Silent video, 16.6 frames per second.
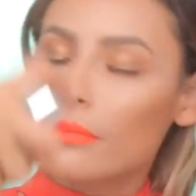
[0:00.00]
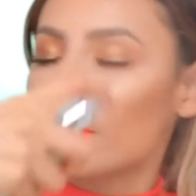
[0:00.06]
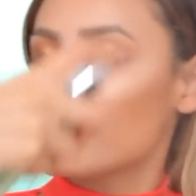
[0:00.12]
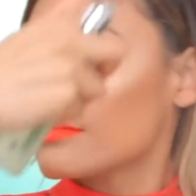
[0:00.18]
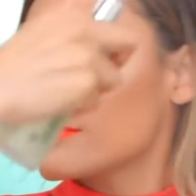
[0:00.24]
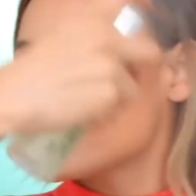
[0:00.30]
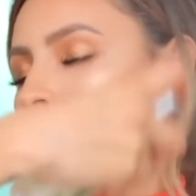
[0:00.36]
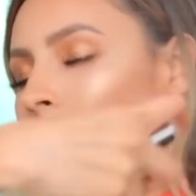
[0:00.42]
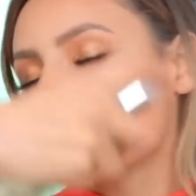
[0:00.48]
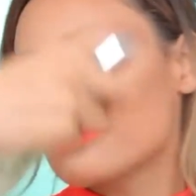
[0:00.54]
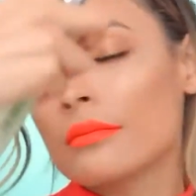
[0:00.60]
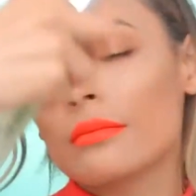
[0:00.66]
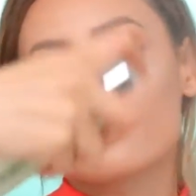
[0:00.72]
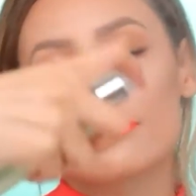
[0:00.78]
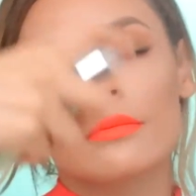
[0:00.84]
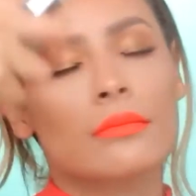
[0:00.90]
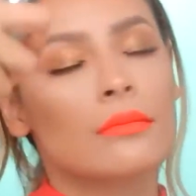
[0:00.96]
This is kind of like
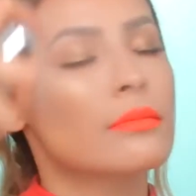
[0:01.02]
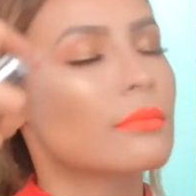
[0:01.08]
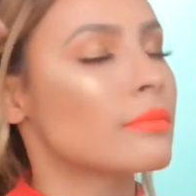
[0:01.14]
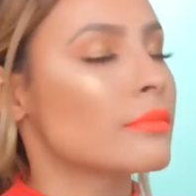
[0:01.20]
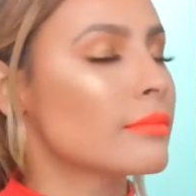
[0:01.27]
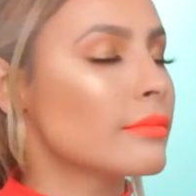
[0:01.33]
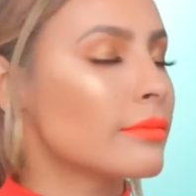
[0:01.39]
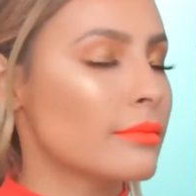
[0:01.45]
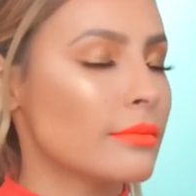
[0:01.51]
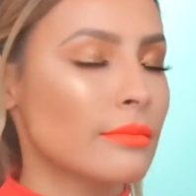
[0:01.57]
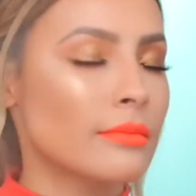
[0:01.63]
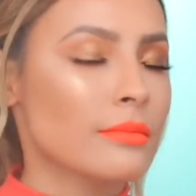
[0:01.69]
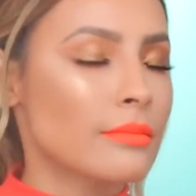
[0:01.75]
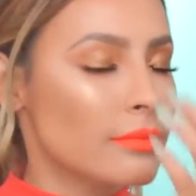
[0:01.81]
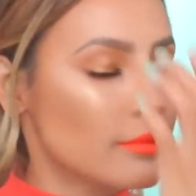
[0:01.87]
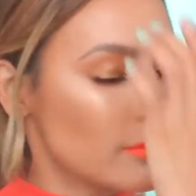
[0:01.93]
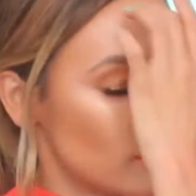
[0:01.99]
a Fix
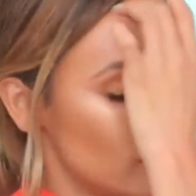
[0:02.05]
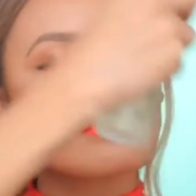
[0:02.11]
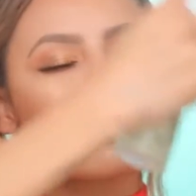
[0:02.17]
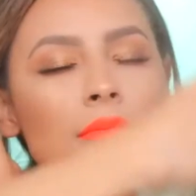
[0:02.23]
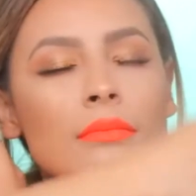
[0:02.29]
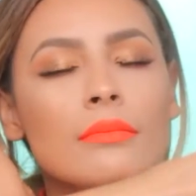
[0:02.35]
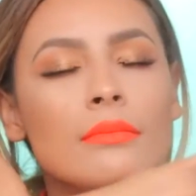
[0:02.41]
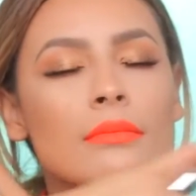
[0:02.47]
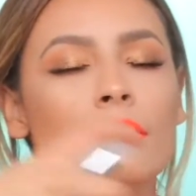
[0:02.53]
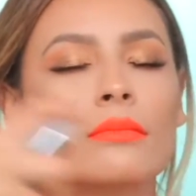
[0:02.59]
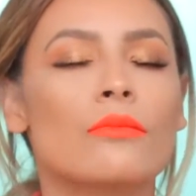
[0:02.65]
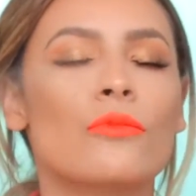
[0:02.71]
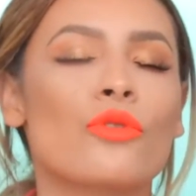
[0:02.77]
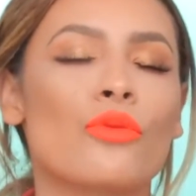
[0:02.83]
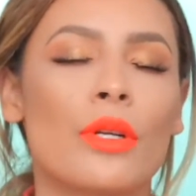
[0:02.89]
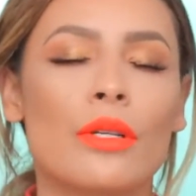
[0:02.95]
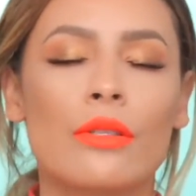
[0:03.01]
Plus type of spray.
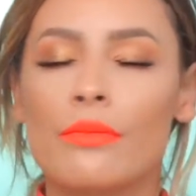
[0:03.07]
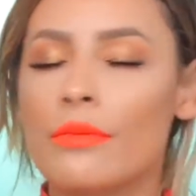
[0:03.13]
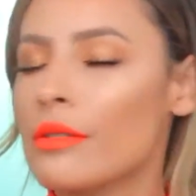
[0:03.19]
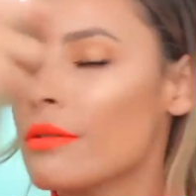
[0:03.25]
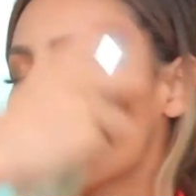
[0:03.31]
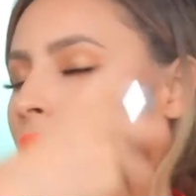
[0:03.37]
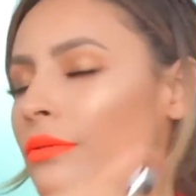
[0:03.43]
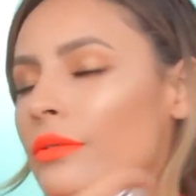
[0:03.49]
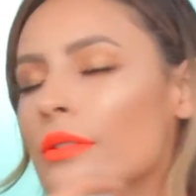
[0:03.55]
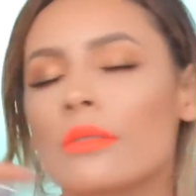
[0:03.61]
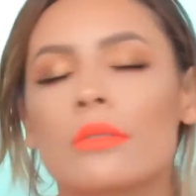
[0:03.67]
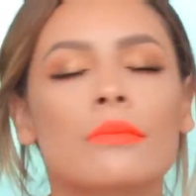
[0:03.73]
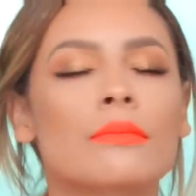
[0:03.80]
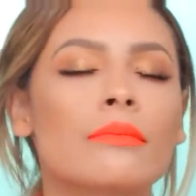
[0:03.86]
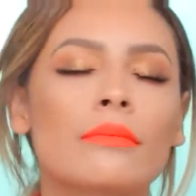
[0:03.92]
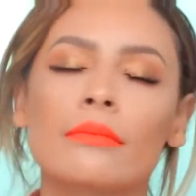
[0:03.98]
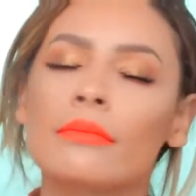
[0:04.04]
Drench myself in it.